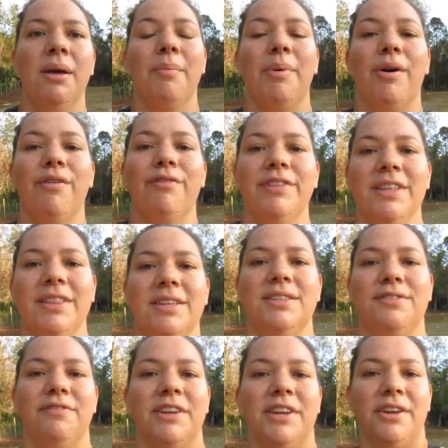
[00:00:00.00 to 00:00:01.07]
but hopefully this
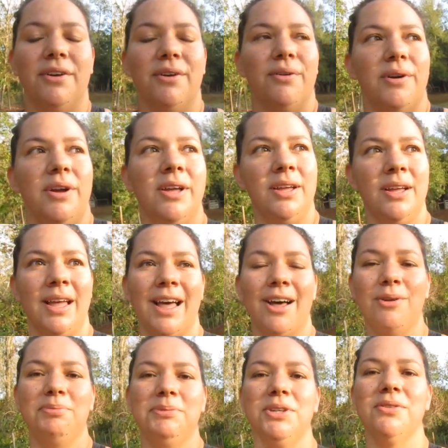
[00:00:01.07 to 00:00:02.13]
video
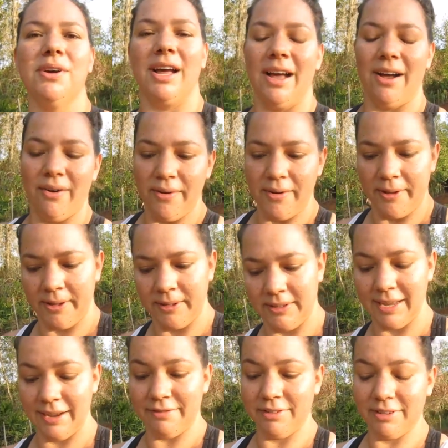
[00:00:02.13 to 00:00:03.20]
helped you out
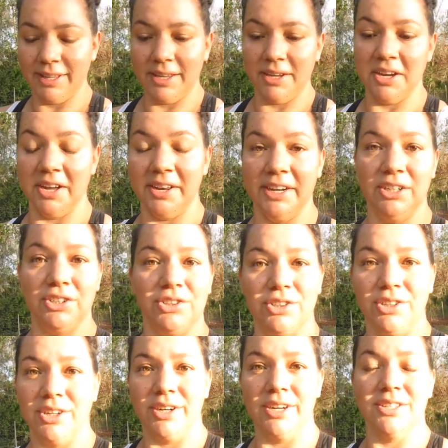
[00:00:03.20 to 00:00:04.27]
definitely cutting
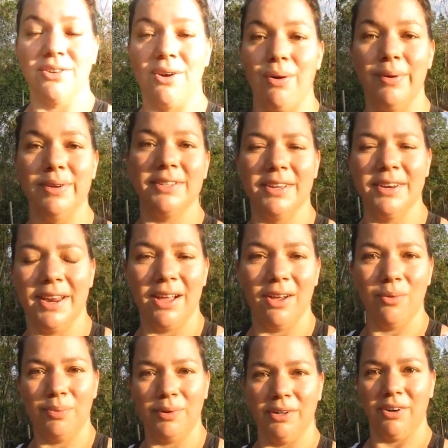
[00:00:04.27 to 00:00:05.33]
sugar is always going to
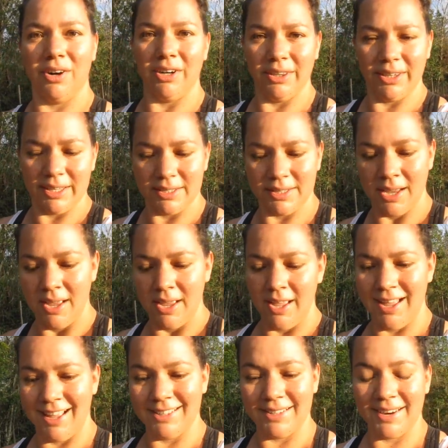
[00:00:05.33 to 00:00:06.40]
help regardless
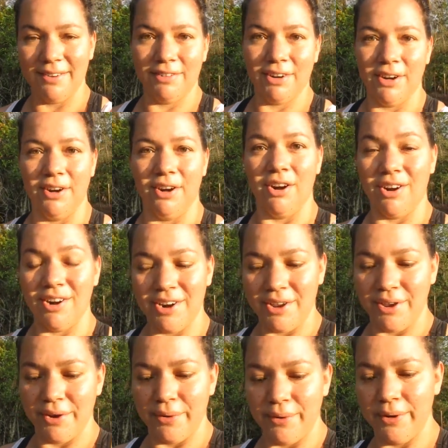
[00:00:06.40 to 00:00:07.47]
it's never going to hurt
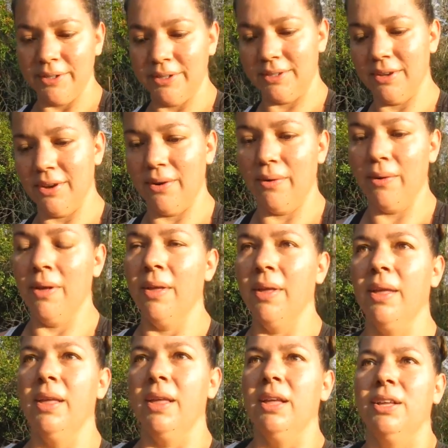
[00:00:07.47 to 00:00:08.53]
you so
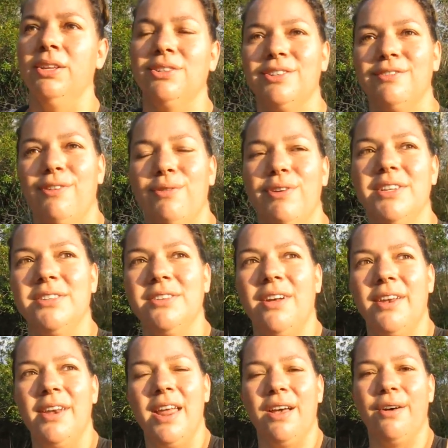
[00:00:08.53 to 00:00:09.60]
just focus
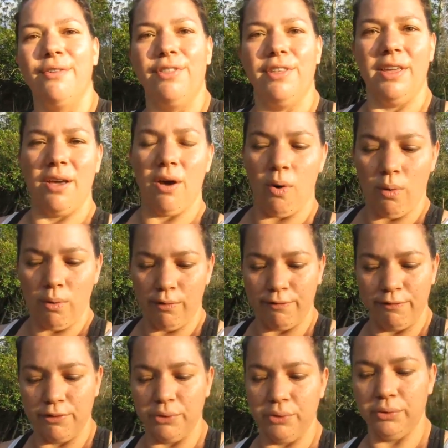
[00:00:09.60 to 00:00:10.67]
on healthy whole
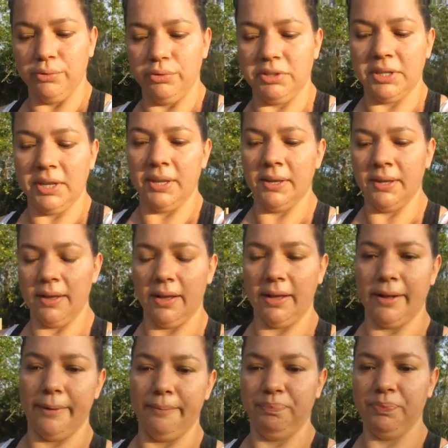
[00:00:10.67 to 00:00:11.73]
foods
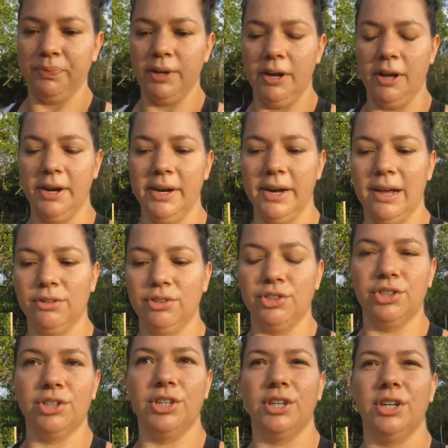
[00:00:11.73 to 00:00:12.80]
um, cutting out
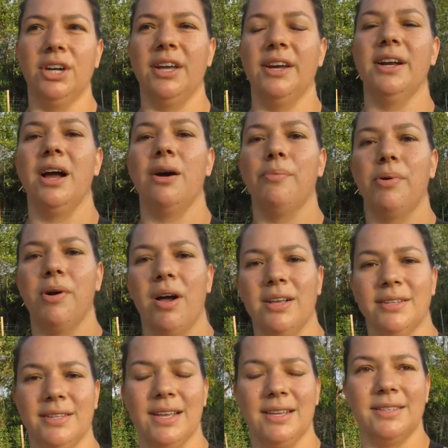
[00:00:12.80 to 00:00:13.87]
sugar cutting out
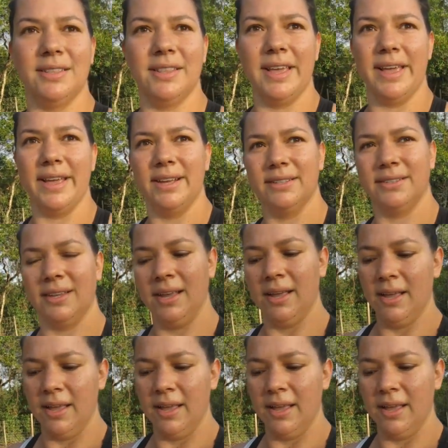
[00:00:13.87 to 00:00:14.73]
processed things